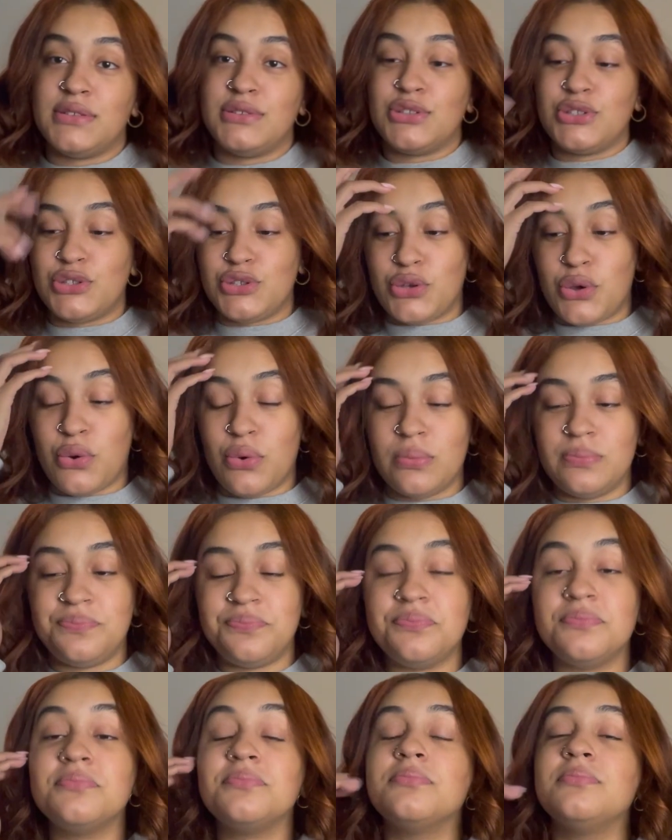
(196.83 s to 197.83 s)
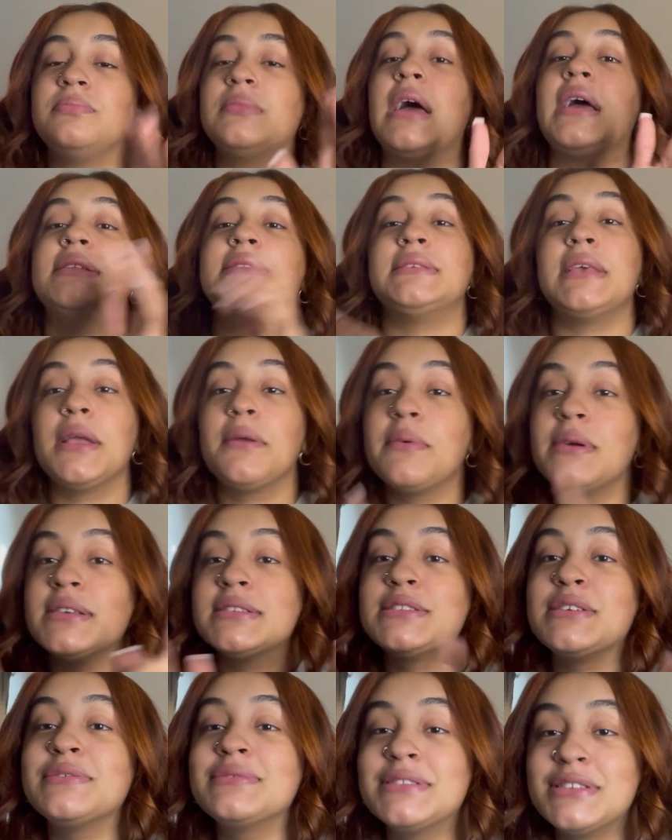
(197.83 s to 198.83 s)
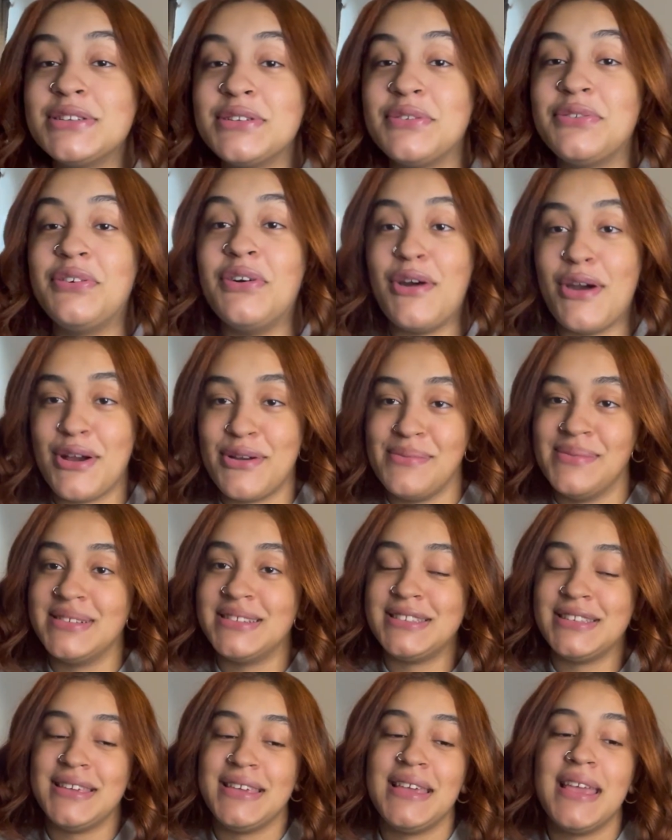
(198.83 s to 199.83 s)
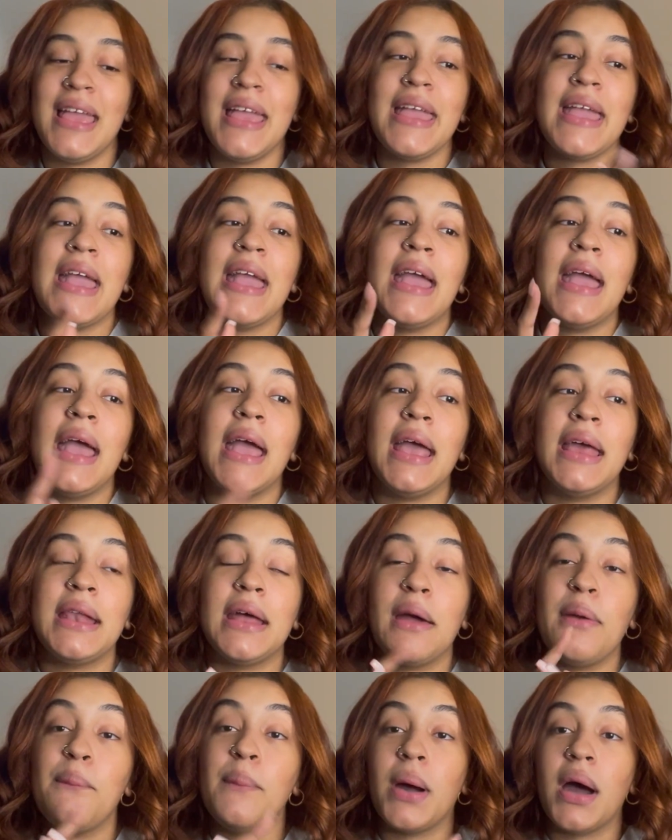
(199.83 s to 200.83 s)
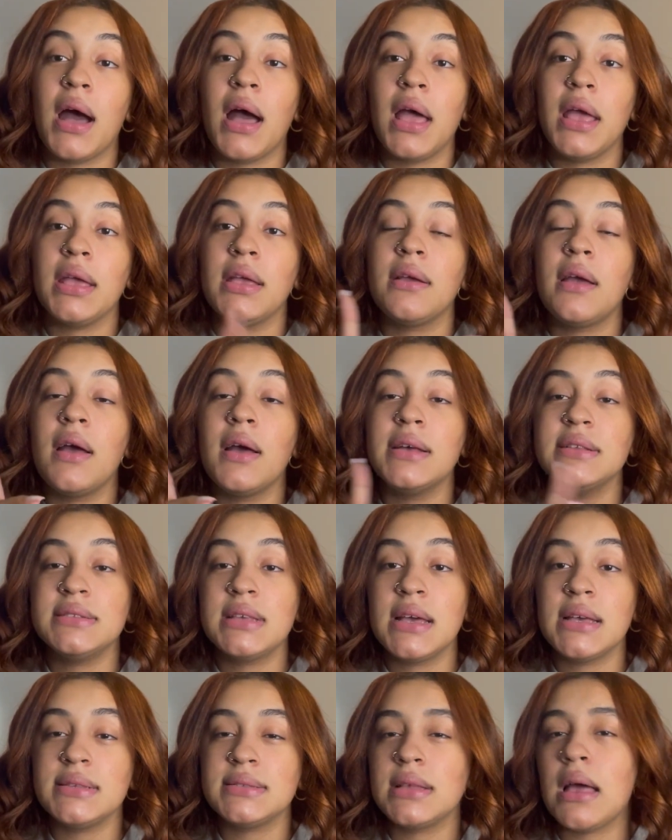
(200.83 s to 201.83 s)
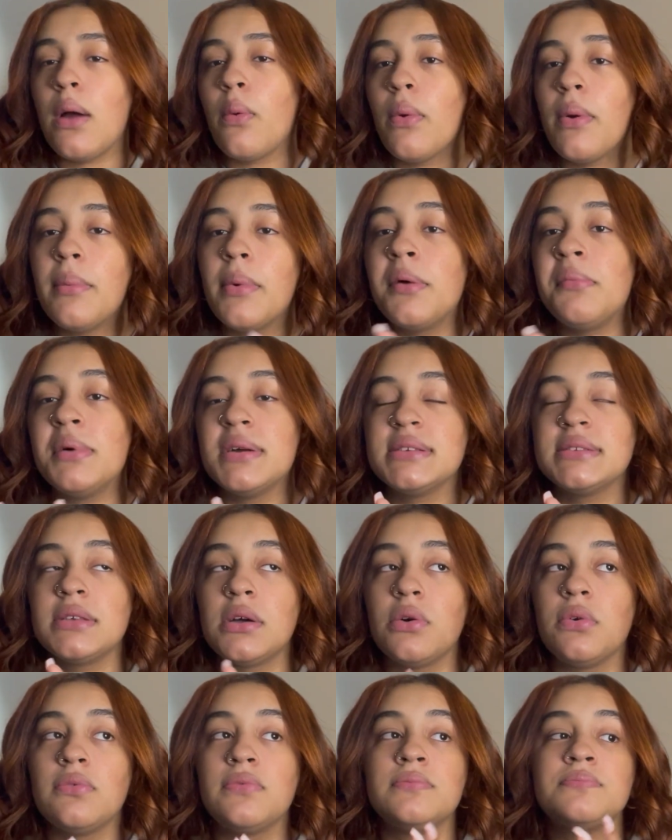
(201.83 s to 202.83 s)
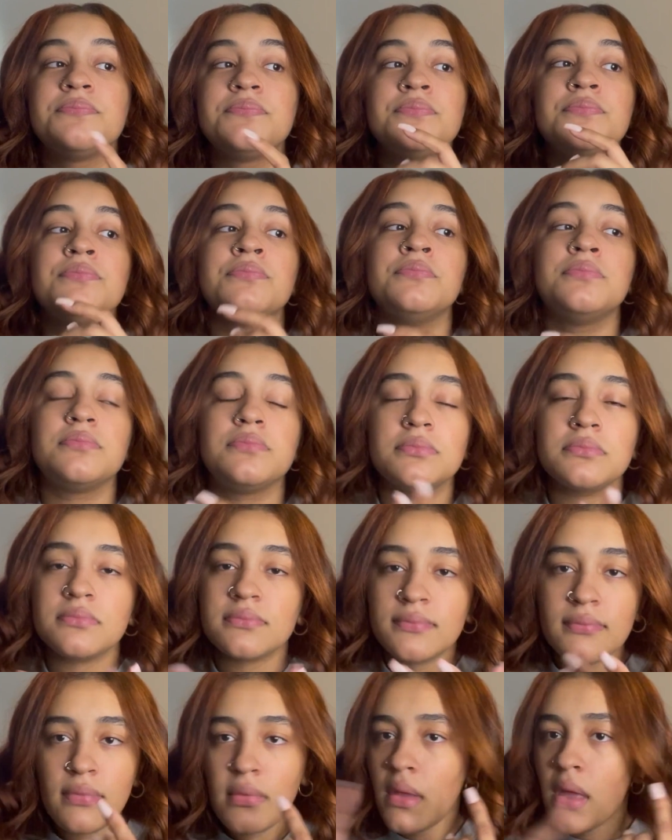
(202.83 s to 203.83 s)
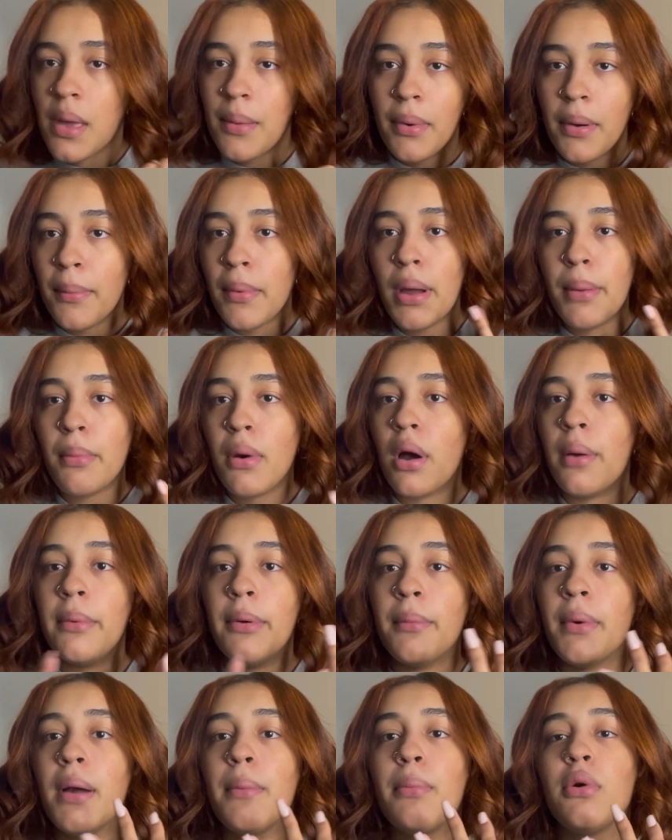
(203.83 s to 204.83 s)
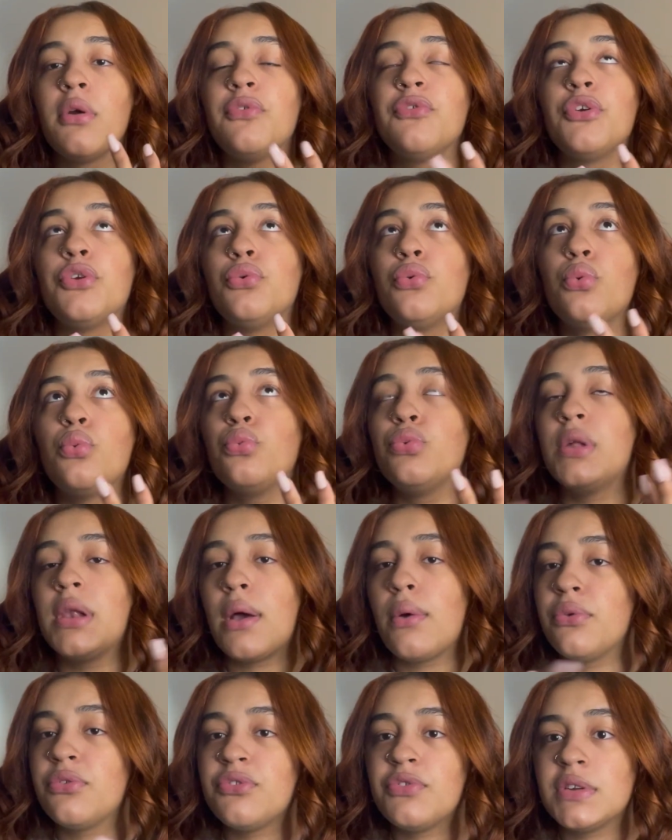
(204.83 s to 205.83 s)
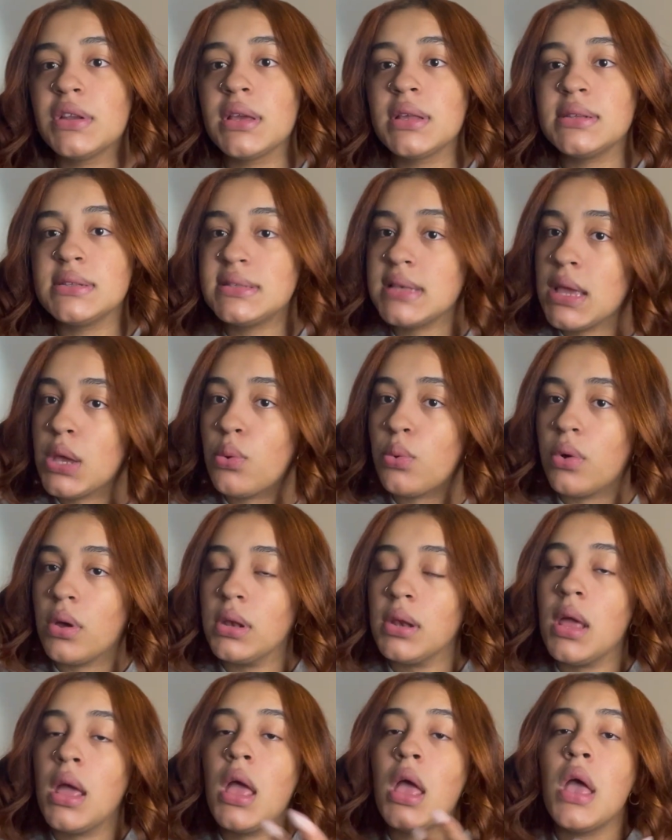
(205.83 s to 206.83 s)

So I take myself to the pharmacy and I buy a test. I went by myself, but my mom and my boyfriend knew that I was already gonna take one.